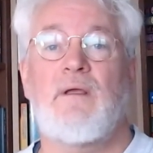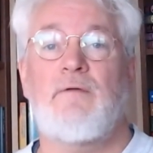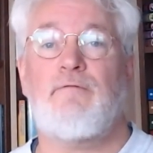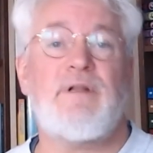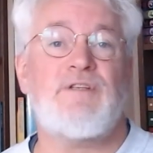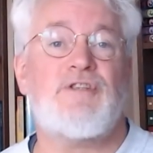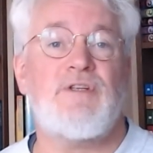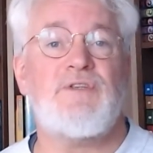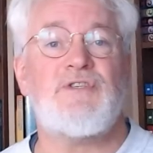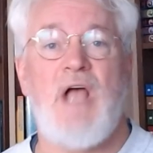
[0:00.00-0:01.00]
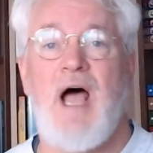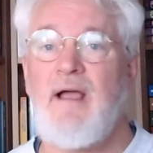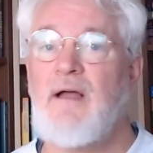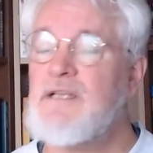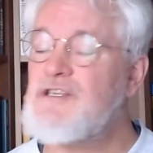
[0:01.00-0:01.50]
For instance, I
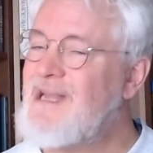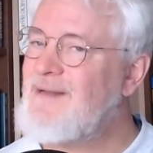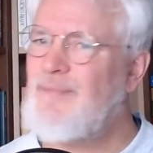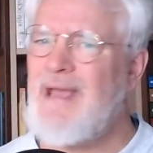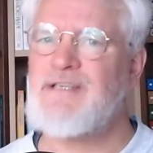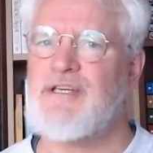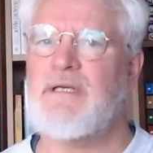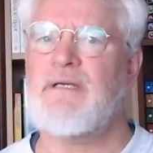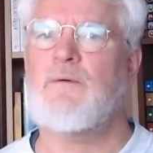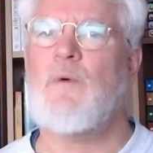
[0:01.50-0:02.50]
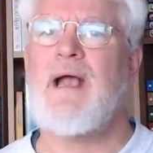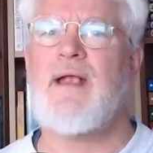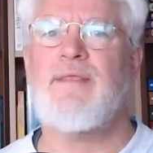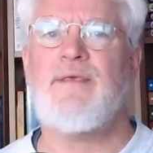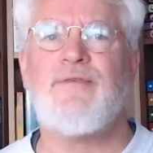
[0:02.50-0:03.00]
understand better
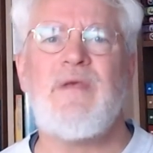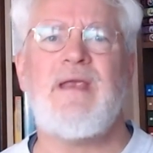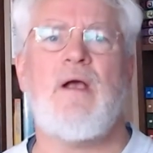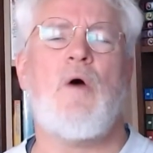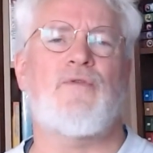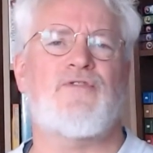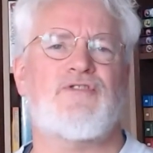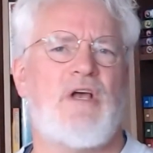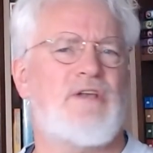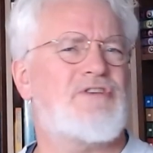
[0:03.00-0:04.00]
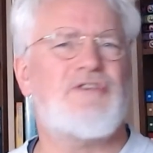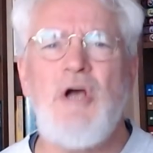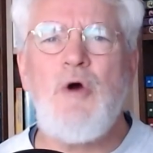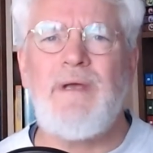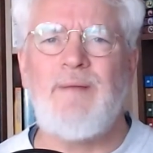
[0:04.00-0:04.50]
why the 3 oaths are
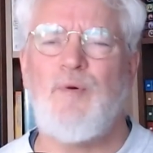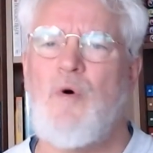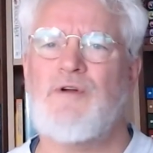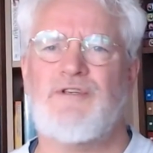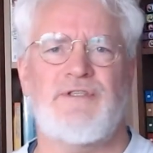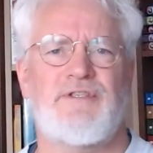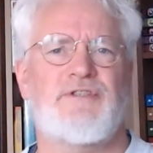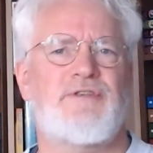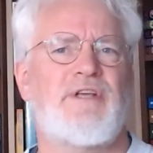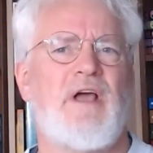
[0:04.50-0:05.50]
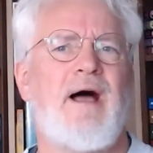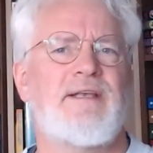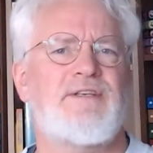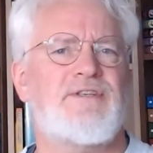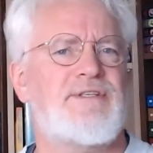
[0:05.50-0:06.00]
so important to the
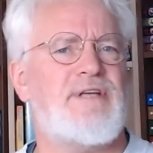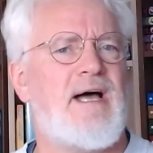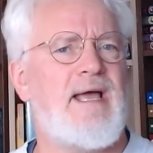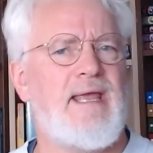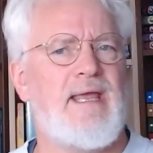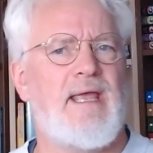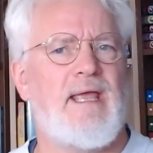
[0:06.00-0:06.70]
Aes Sedai,